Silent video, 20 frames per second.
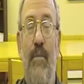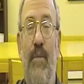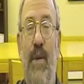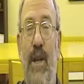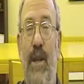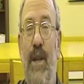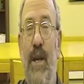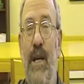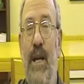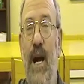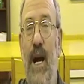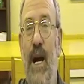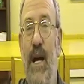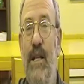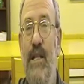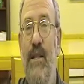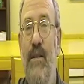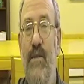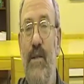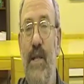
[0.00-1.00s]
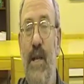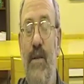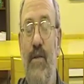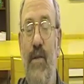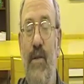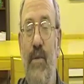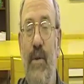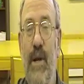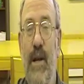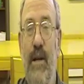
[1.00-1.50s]
But the kinds of
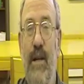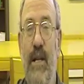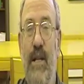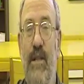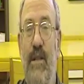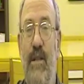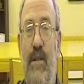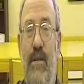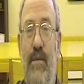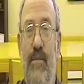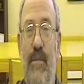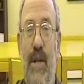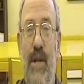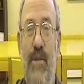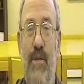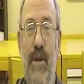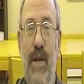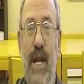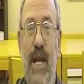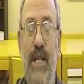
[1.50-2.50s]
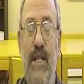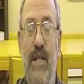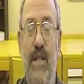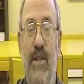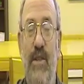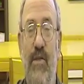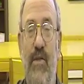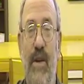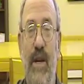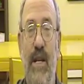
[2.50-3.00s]
self awareness between
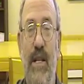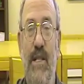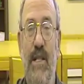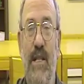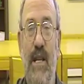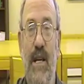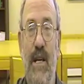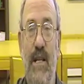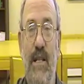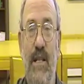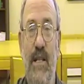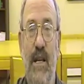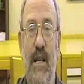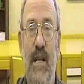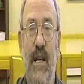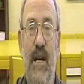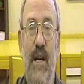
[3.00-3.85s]
ages three and six